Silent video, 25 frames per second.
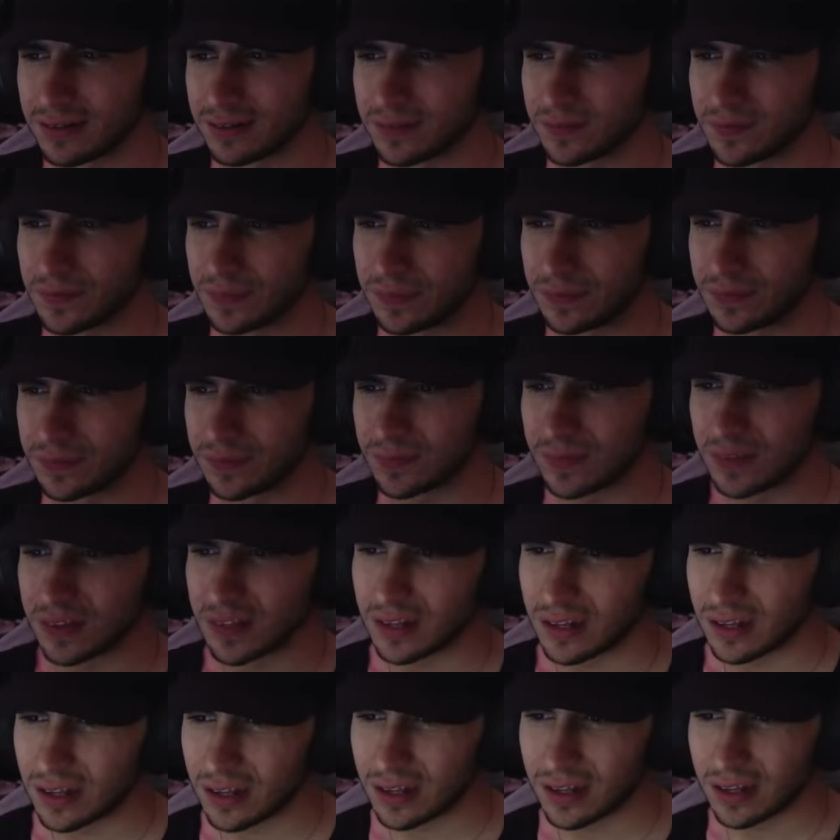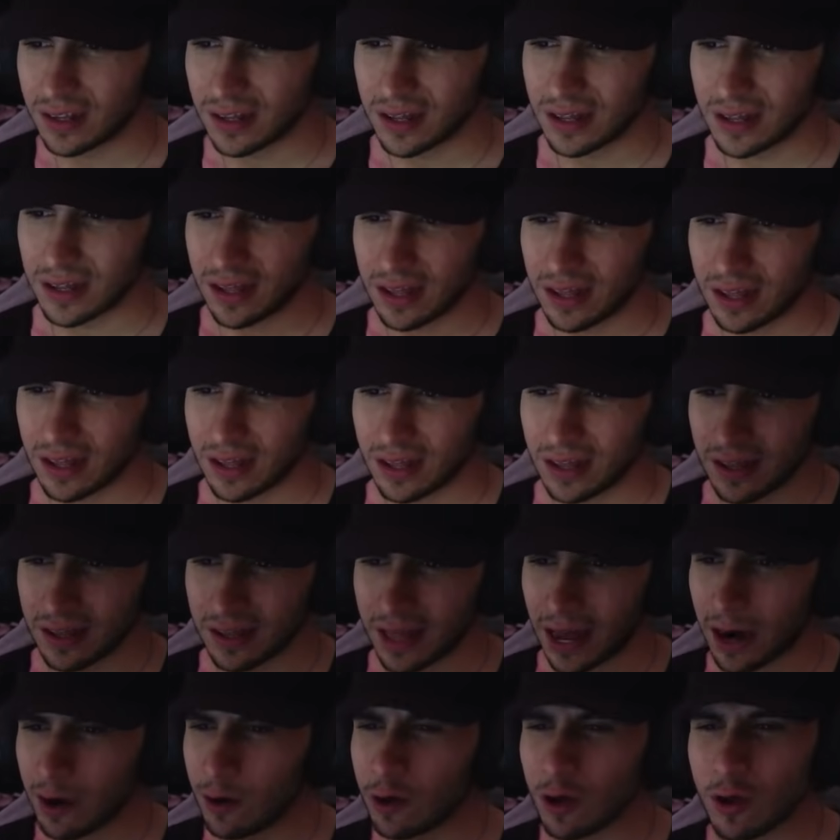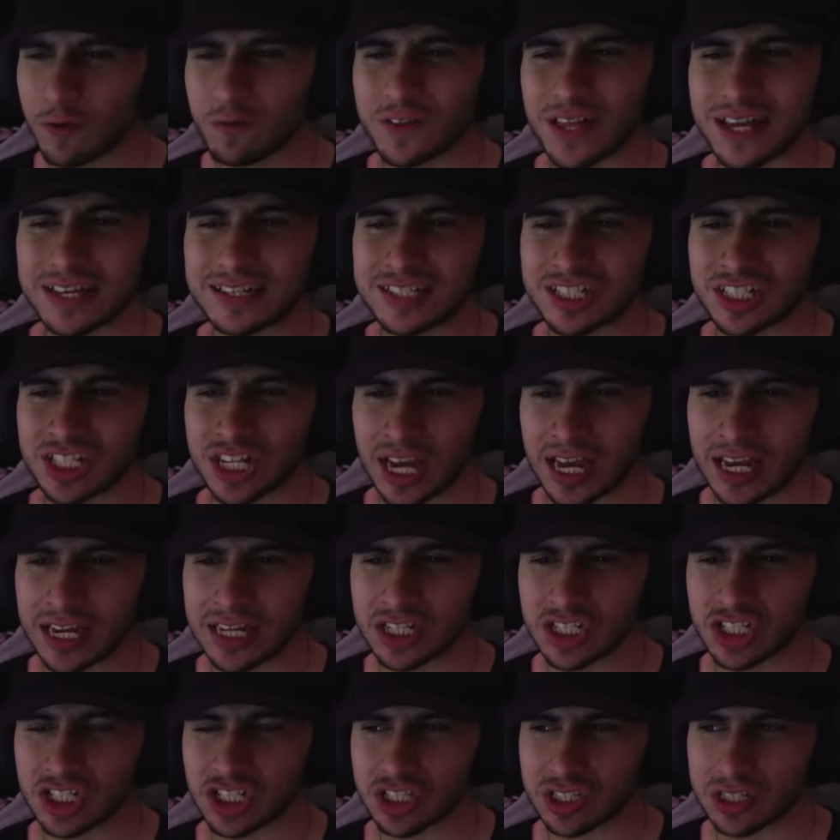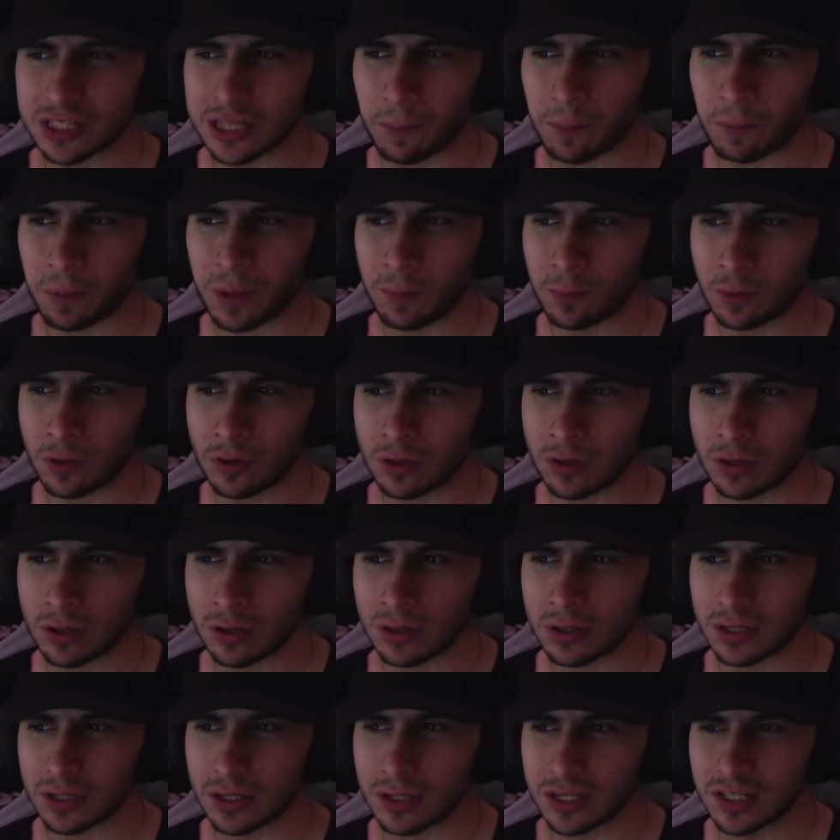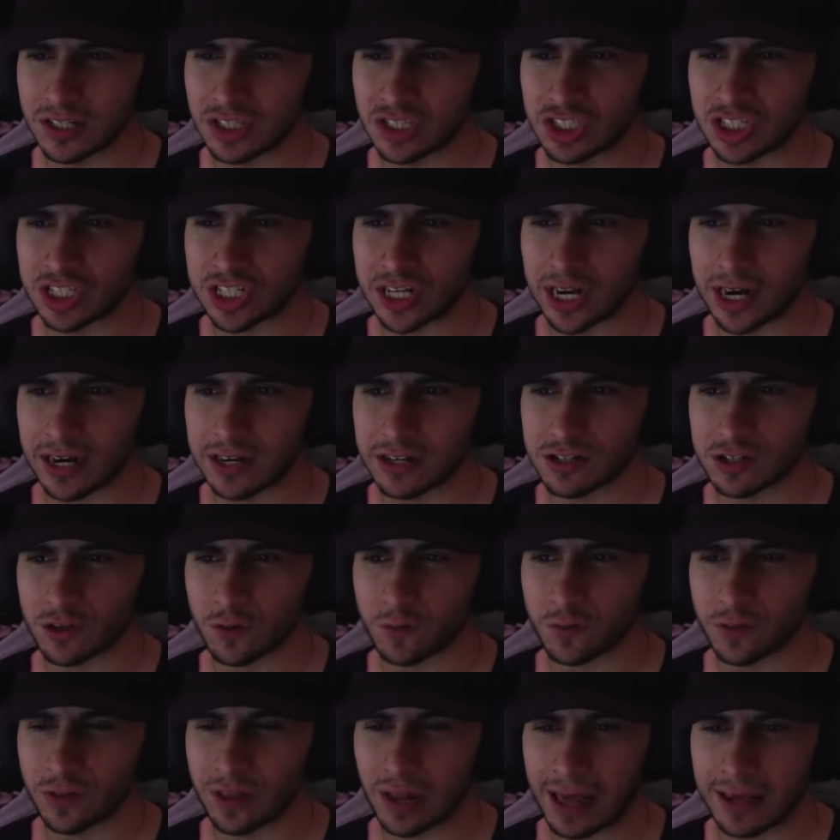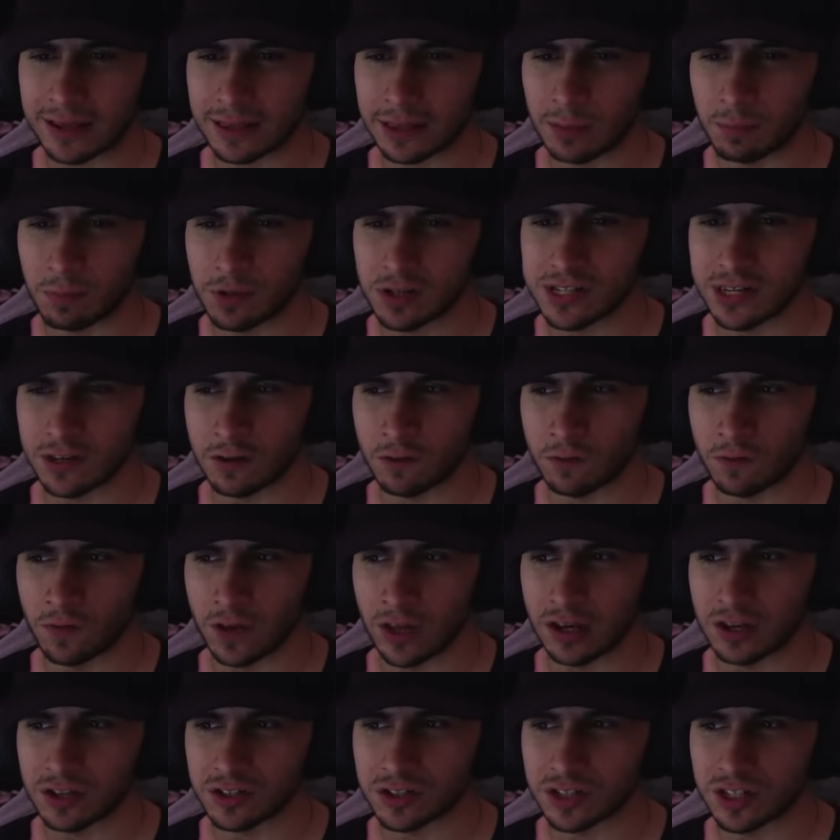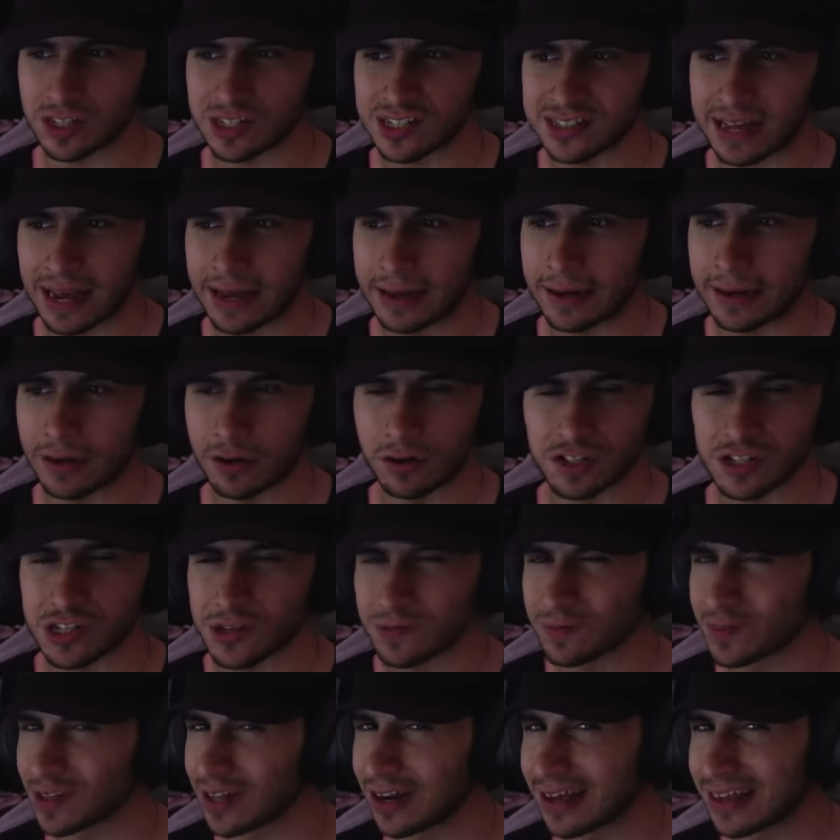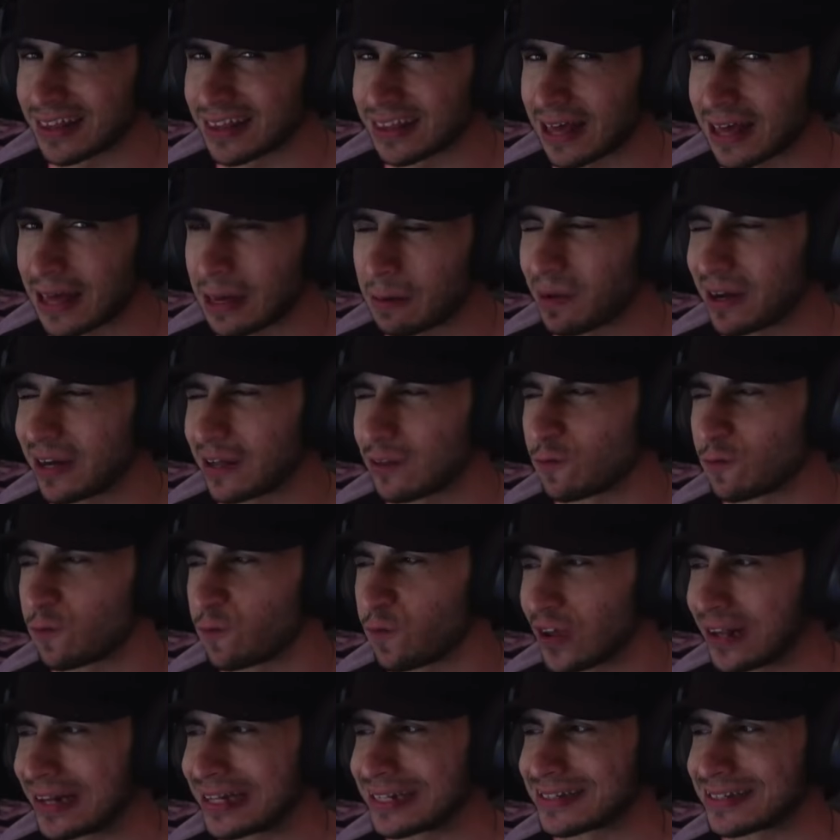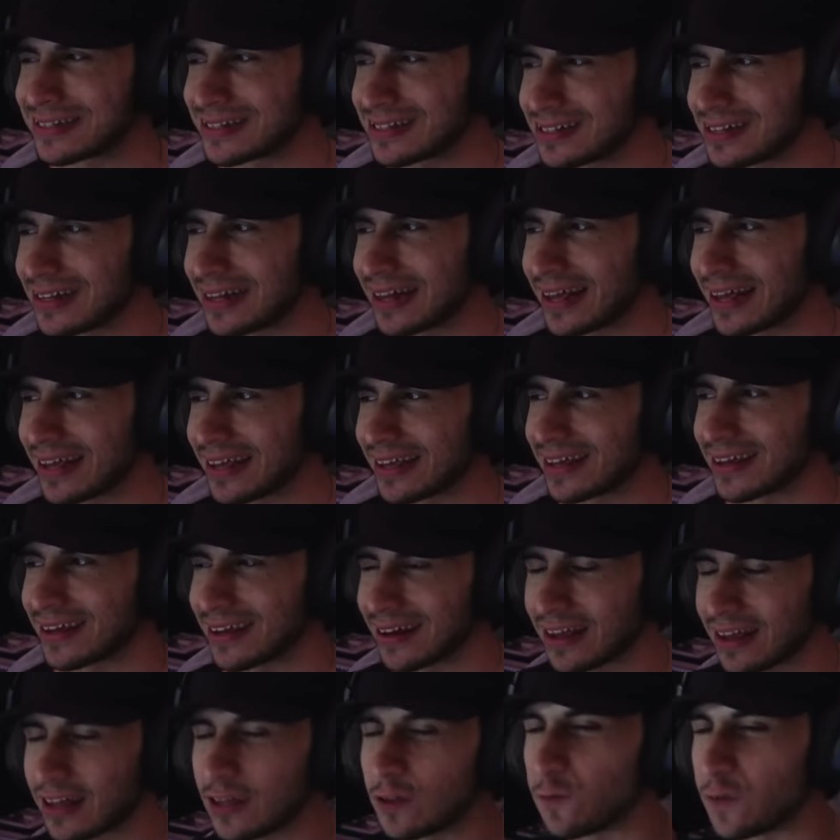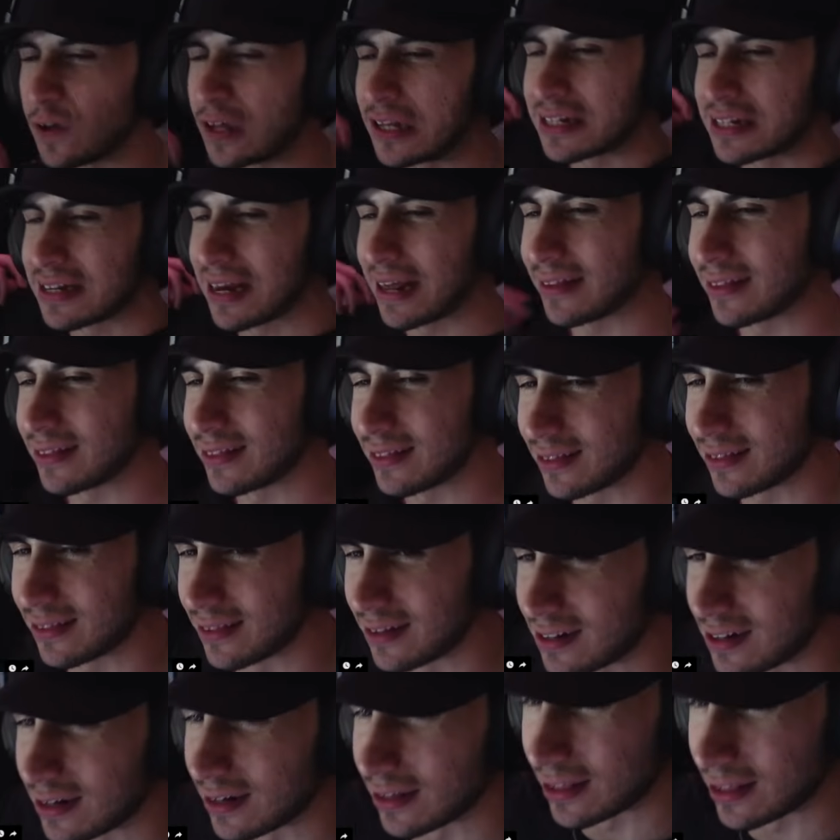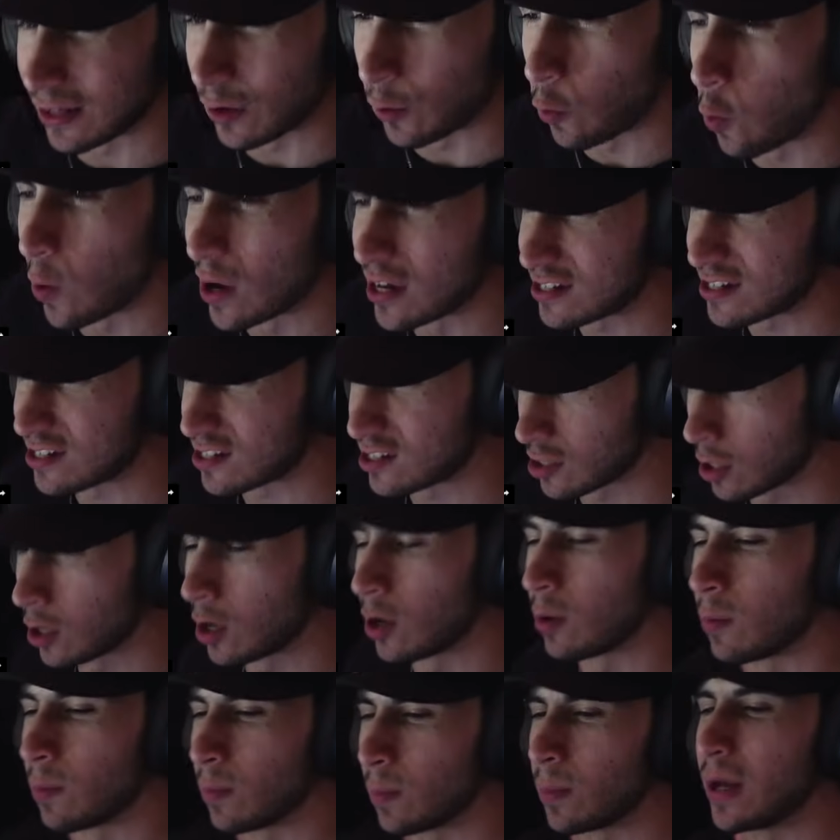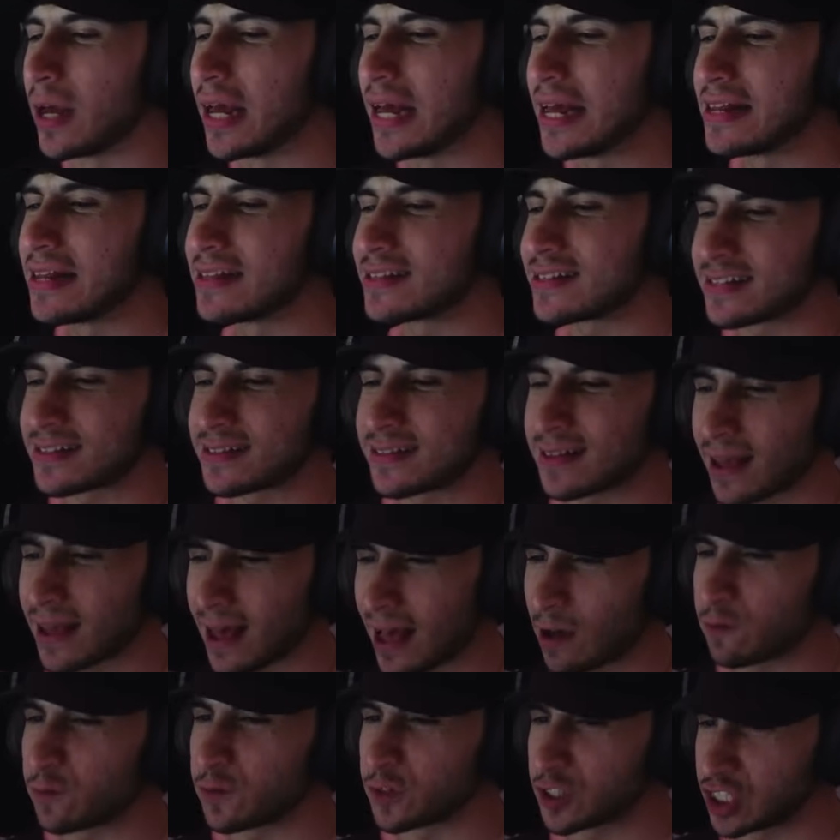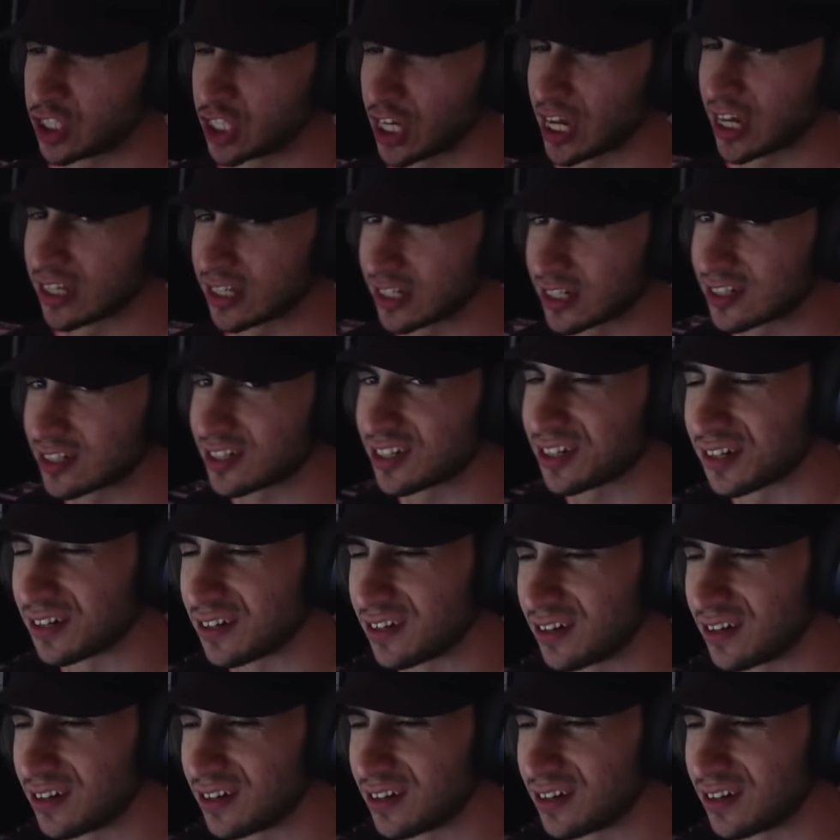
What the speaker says: I don't know if they change the people in charge of the like the music videos, the styling or something like that, but it feels like it. It feels like there was some staff changes here.